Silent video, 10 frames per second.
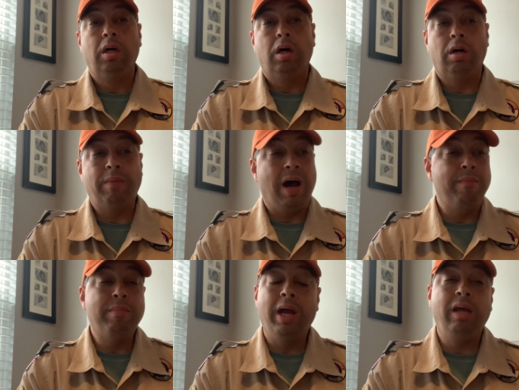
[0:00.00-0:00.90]
I
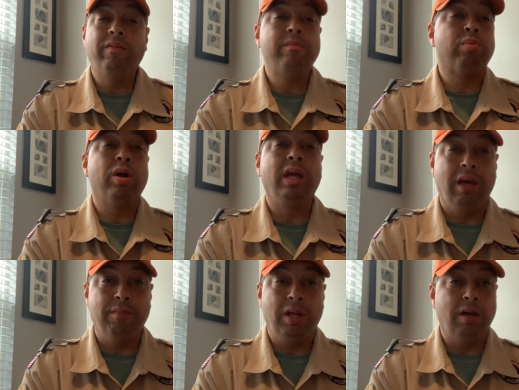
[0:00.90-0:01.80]
might even bring
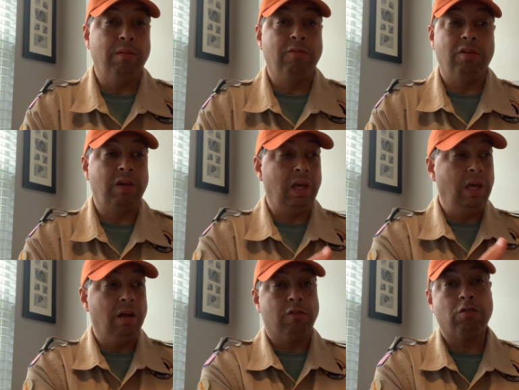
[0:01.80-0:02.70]
M&Ms and say,
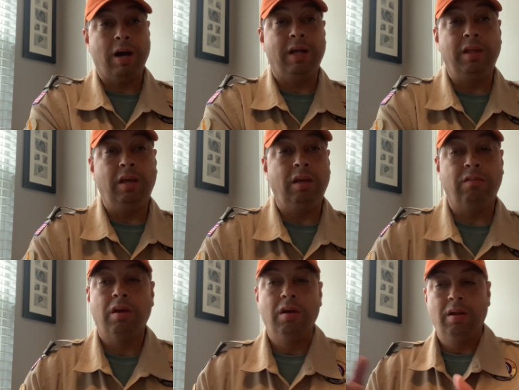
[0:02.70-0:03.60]
here, try these.
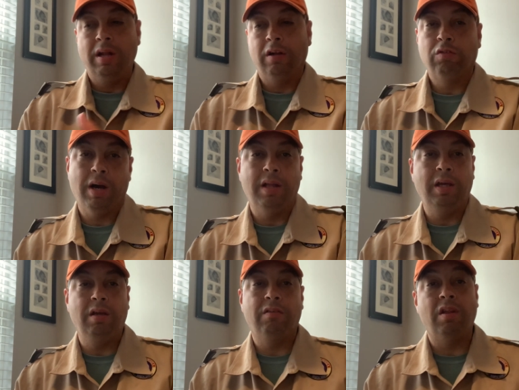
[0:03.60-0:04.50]
Now try
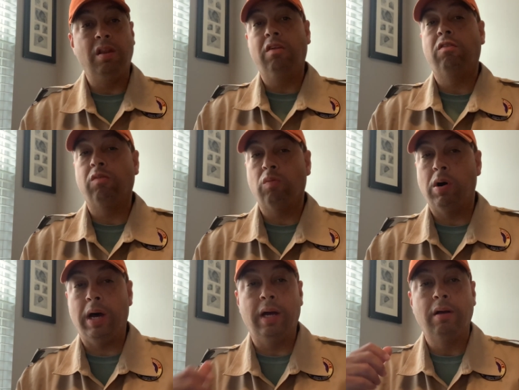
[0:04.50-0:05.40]
these, and this is
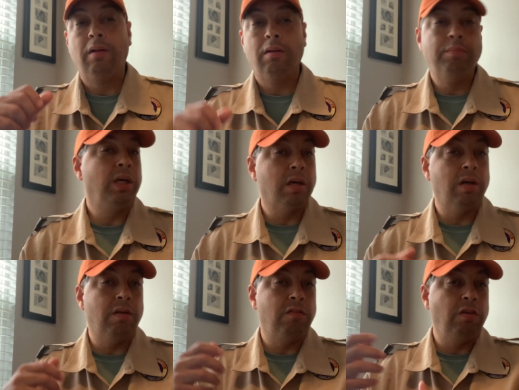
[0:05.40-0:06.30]
why,
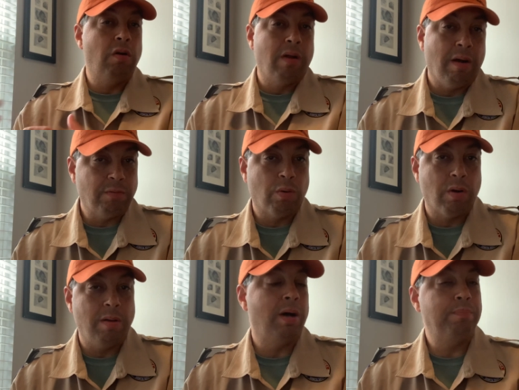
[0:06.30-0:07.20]
because you don't have to
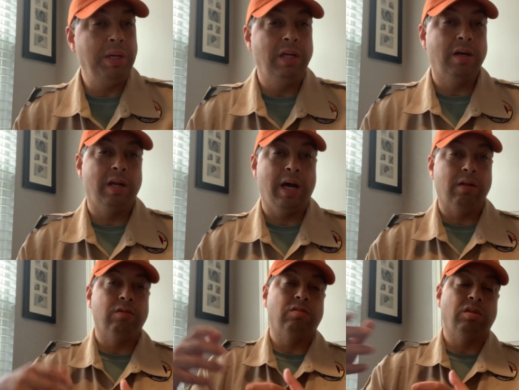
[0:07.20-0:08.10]
worry about peanut
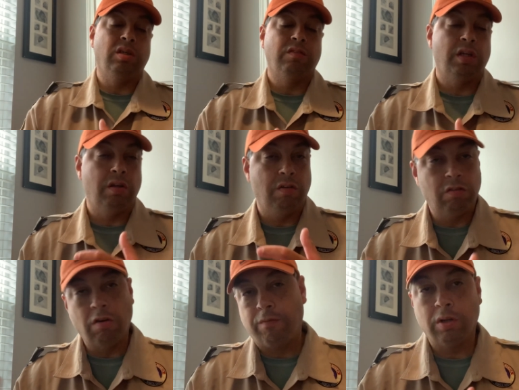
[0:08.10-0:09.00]
allergies and
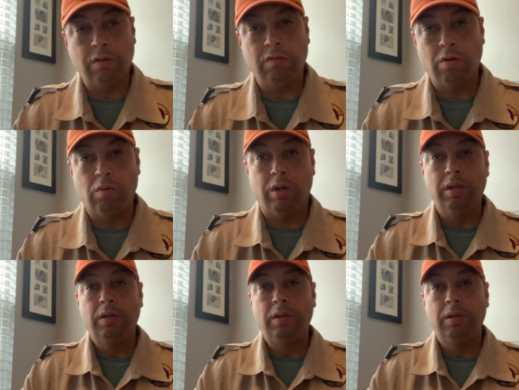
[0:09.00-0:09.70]
so forth and so on.